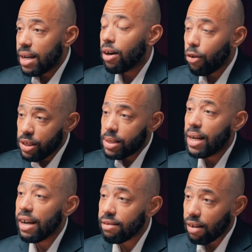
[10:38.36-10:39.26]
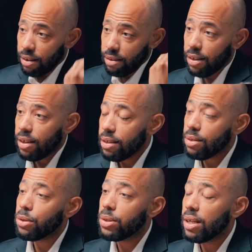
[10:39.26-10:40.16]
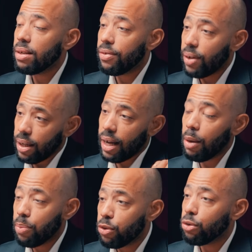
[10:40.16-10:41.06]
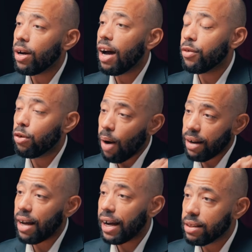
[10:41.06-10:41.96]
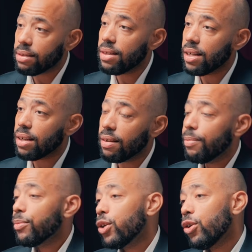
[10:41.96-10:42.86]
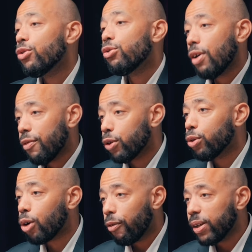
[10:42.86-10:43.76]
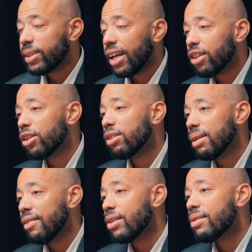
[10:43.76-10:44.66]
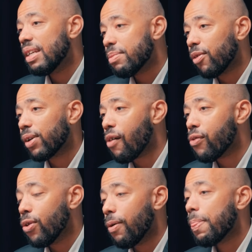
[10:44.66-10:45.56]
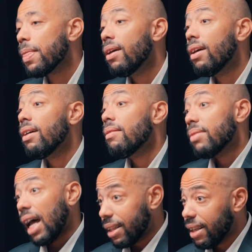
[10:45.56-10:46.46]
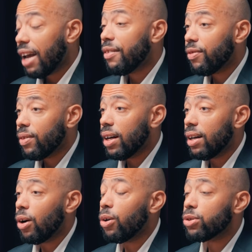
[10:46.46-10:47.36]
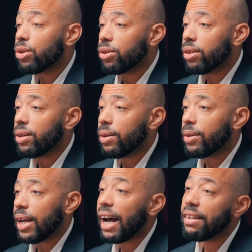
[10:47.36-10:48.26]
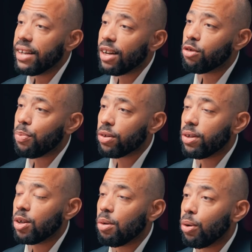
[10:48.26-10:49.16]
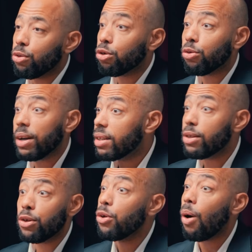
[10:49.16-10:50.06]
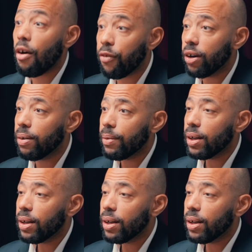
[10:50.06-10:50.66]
All this data it helps to have the right diagnostic, to have the good conversation with the teams of Carrefour. That gave also the idea to Procter & Gamble to create this new offer,